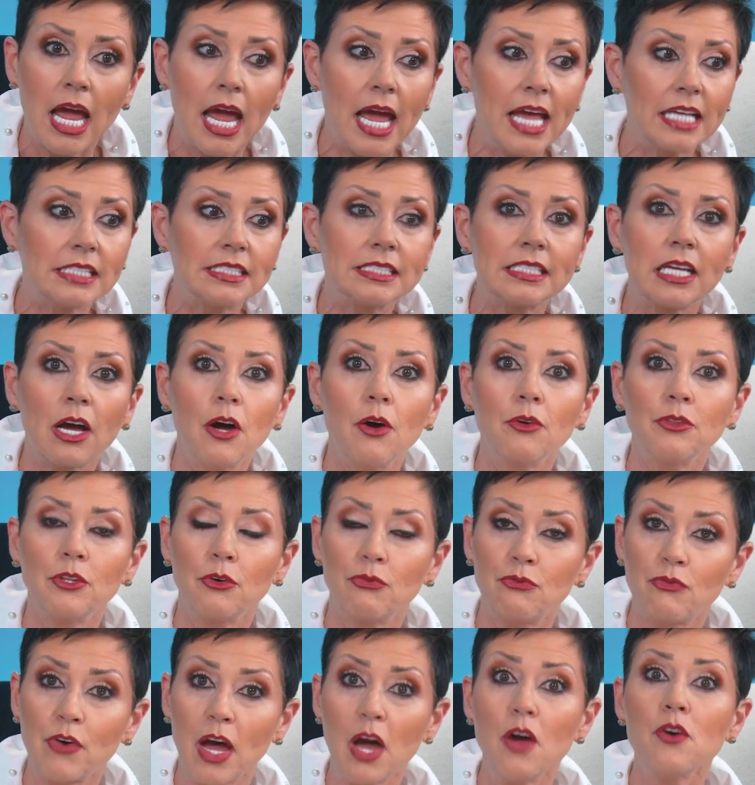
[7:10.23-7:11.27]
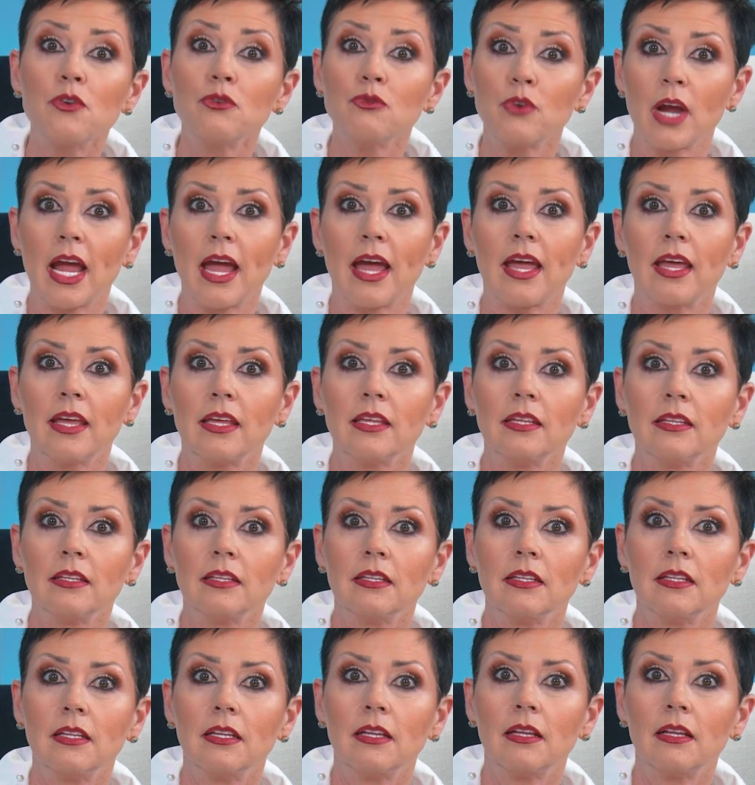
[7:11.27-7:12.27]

And so the phone rang